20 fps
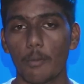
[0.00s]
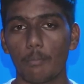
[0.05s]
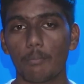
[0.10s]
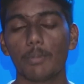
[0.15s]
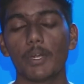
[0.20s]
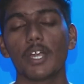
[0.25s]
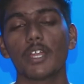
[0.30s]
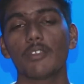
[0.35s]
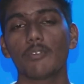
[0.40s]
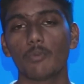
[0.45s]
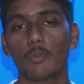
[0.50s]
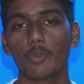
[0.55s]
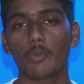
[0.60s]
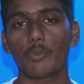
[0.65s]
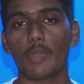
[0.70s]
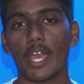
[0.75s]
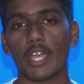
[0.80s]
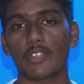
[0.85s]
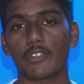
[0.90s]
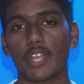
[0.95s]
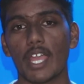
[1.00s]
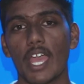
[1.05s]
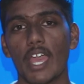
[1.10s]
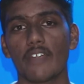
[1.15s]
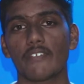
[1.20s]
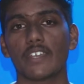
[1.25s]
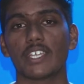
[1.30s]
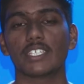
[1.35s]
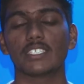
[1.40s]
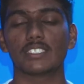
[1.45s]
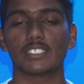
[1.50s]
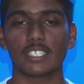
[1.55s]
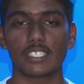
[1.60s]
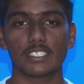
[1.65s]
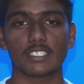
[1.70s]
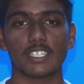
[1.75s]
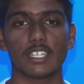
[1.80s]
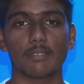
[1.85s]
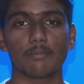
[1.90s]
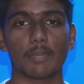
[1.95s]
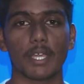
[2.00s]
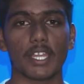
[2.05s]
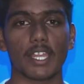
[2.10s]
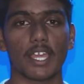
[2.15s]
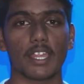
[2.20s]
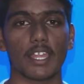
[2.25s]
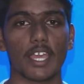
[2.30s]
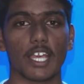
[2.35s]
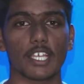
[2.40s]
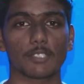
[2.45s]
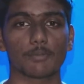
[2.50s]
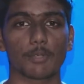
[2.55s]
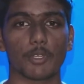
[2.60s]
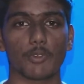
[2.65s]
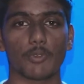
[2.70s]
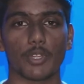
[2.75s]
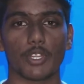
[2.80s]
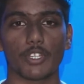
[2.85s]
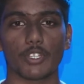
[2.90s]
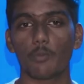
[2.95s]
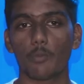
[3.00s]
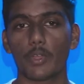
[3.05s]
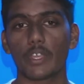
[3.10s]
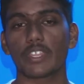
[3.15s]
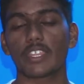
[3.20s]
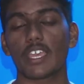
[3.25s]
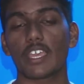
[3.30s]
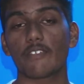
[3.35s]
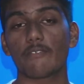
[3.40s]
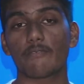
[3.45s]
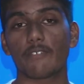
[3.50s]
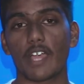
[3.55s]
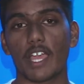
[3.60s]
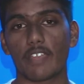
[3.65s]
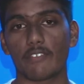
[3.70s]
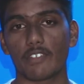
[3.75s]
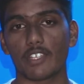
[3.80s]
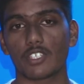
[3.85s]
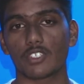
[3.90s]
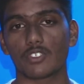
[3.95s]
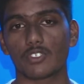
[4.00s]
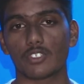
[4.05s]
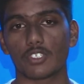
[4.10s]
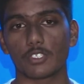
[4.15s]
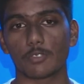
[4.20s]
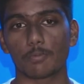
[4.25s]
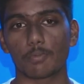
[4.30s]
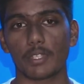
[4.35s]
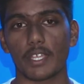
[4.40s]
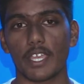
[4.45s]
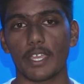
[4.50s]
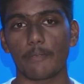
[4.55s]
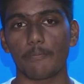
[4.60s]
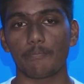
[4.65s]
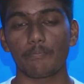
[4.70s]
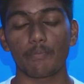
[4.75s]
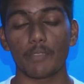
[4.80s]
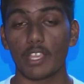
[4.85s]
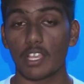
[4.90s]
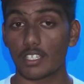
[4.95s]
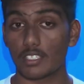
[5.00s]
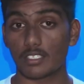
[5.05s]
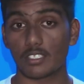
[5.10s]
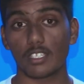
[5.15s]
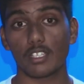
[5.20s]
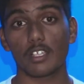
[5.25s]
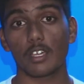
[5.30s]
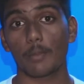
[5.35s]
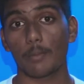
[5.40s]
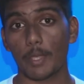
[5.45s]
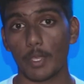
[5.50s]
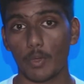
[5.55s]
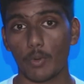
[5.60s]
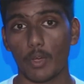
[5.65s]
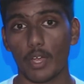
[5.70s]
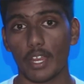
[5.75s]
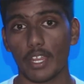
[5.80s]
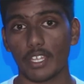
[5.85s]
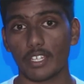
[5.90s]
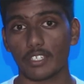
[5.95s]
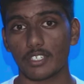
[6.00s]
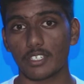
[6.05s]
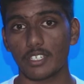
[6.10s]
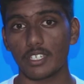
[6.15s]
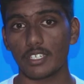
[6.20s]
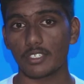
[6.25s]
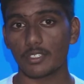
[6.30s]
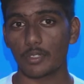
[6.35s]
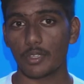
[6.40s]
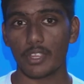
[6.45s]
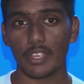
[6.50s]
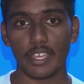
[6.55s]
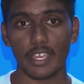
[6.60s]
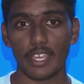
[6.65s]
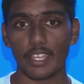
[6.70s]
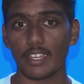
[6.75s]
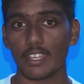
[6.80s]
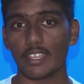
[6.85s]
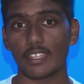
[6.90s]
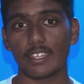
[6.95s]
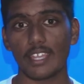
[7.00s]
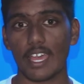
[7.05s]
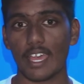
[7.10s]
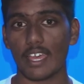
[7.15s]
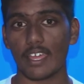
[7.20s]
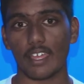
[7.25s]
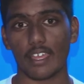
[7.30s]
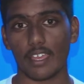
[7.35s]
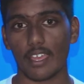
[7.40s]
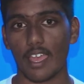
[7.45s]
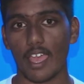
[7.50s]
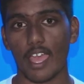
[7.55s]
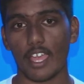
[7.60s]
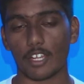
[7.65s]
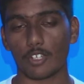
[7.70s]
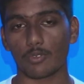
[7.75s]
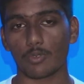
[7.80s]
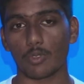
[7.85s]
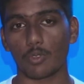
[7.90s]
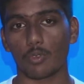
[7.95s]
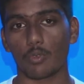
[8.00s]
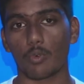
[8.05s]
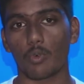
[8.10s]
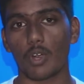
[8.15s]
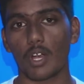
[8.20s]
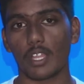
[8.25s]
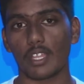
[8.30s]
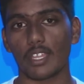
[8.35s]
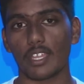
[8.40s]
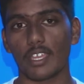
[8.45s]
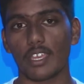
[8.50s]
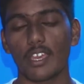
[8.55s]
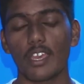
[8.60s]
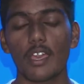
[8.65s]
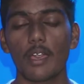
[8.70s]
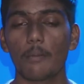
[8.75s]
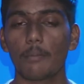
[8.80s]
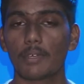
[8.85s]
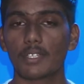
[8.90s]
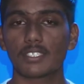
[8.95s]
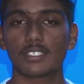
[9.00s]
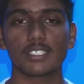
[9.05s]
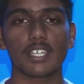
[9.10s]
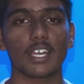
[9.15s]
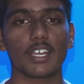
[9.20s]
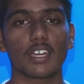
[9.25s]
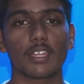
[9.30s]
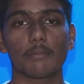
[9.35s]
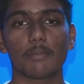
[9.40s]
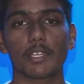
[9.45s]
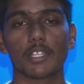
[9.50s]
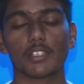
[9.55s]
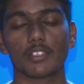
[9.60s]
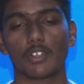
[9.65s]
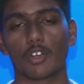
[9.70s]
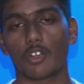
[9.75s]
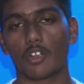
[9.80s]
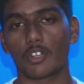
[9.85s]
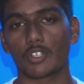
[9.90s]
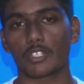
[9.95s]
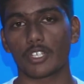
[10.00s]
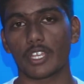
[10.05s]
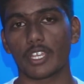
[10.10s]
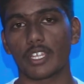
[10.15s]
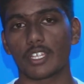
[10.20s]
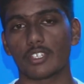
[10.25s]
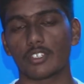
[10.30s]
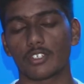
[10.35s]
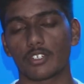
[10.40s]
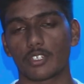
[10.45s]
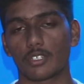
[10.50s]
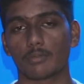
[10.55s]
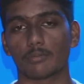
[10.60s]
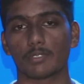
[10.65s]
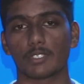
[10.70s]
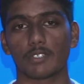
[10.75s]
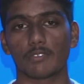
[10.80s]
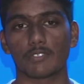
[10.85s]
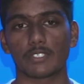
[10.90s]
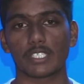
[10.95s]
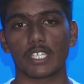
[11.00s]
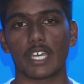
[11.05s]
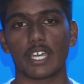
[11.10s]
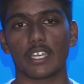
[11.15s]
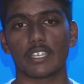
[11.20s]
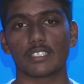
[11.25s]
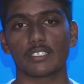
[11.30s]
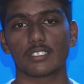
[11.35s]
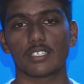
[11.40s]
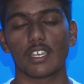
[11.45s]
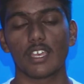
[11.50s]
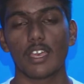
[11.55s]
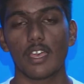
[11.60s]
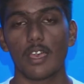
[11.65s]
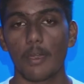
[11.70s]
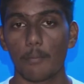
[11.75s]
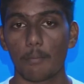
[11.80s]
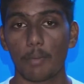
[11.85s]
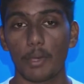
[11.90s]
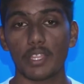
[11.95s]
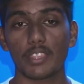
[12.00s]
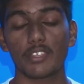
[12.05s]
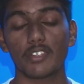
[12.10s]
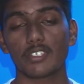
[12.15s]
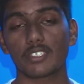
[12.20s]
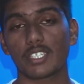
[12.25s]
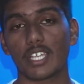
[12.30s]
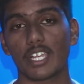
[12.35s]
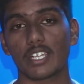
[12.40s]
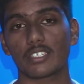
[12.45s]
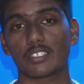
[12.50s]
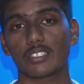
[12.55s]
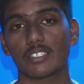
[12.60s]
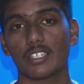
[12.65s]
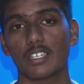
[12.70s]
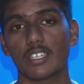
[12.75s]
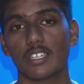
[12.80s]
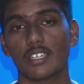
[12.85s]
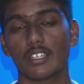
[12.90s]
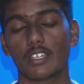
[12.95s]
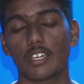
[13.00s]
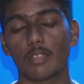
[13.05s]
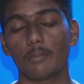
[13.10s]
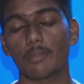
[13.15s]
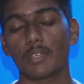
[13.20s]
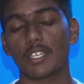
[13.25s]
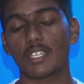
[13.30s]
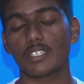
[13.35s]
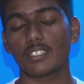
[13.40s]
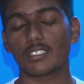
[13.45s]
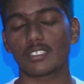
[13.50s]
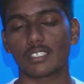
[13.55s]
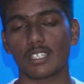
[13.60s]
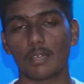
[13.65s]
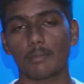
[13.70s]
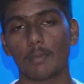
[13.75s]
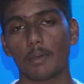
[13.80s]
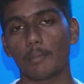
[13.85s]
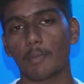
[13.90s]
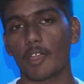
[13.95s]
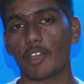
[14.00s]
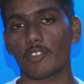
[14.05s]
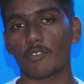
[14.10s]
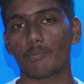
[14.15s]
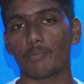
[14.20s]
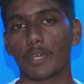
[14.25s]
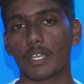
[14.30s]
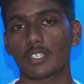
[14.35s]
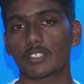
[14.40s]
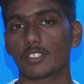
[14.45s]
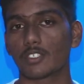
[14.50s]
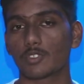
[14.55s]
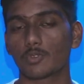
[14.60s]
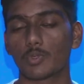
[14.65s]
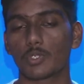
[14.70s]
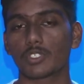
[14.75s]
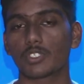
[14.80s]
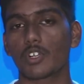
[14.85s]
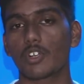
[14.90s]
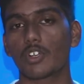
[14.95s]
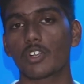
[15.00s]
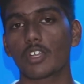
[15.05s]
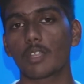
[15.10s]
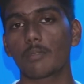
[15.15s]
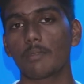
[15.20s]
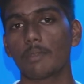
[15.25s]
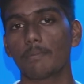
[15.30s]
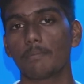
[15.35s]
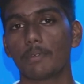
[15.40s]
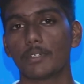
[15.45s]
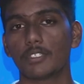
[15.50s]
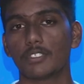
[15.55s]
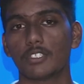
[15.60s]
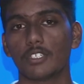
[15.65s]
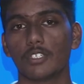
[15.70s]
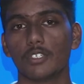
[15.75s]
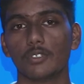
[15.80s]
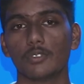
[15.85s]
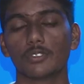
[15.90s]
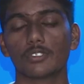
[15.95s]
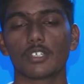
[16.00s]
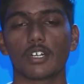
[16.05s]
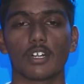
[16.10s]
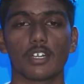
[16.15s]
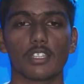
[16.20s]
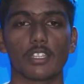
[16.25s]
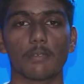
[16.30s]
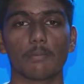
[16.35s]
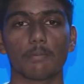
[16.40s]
but would rather have a 16:9 aspect ratio with a 5-inch display. It's still going to be Quad HD, so you're getting that actual quality, but it's not going to be large in terms of size. But there's actually going to be some amount of bezels which are going to be put to use on the